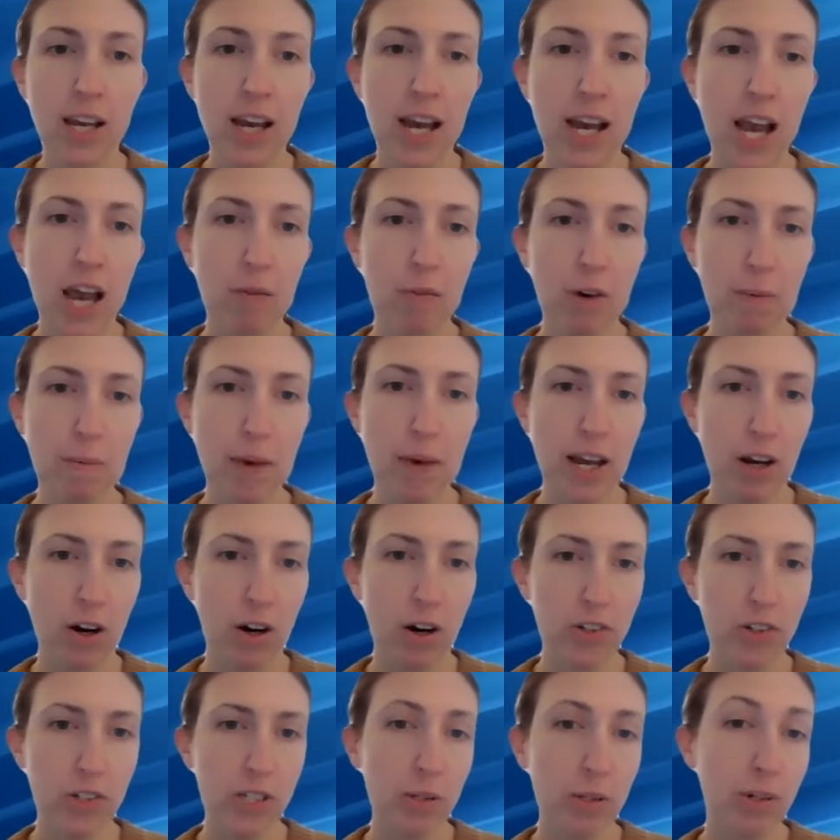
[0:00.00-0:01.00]
And we may
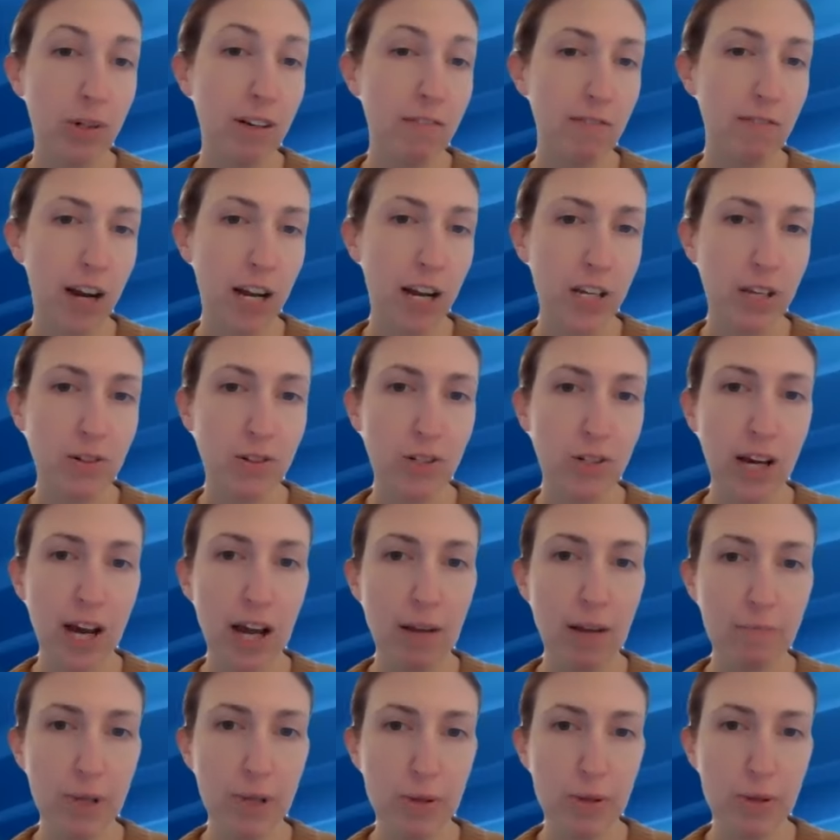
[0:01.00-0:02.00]
also invite you to
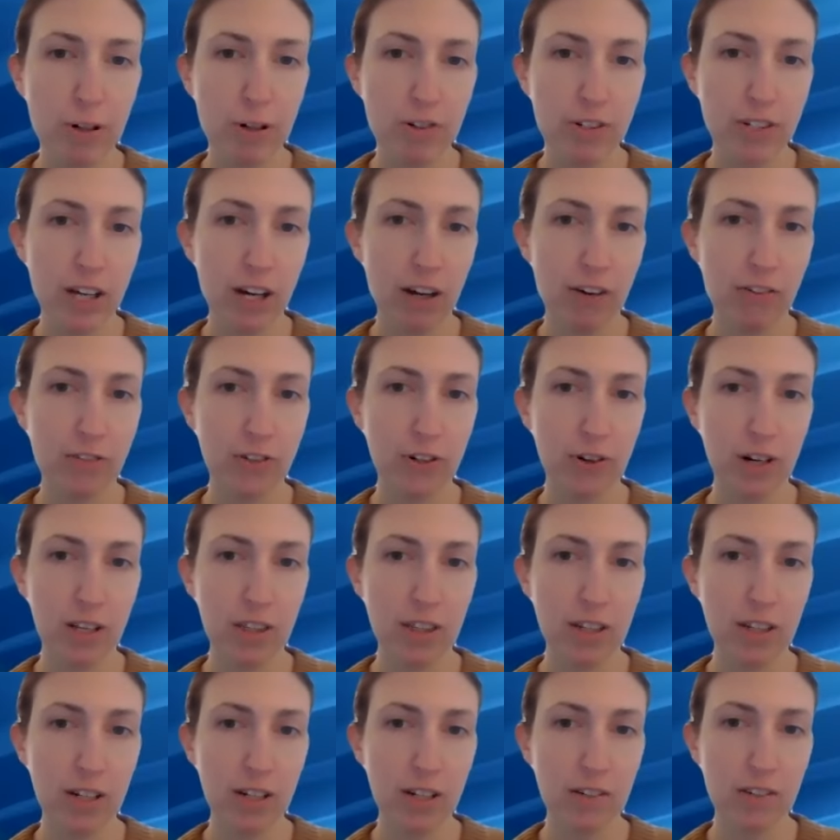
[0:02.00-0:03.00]
unmute yourself during
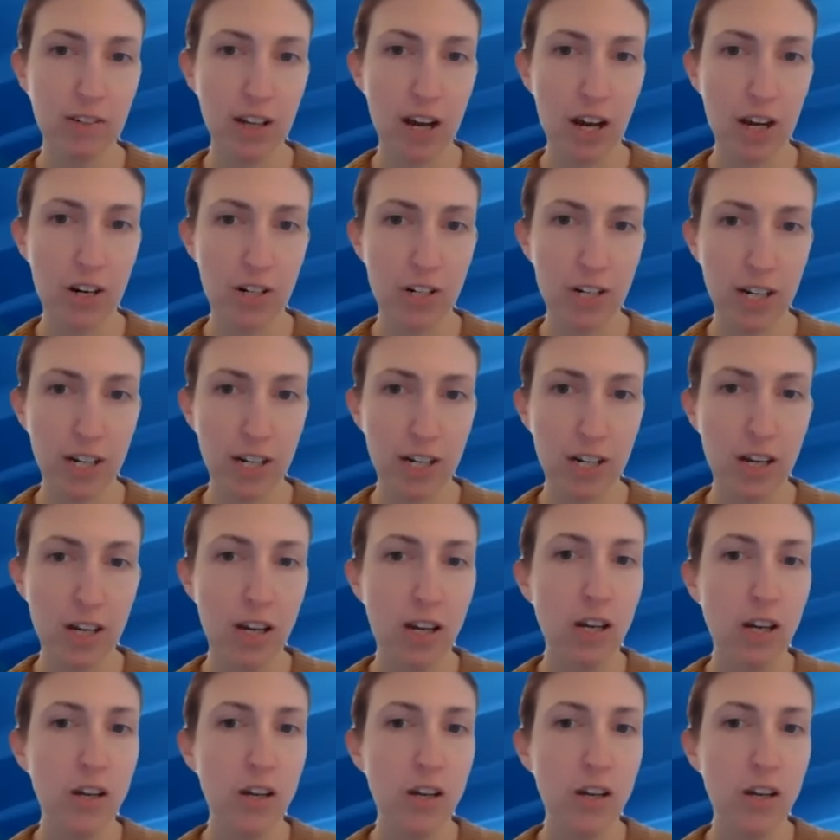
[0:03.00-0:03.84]
the discussion.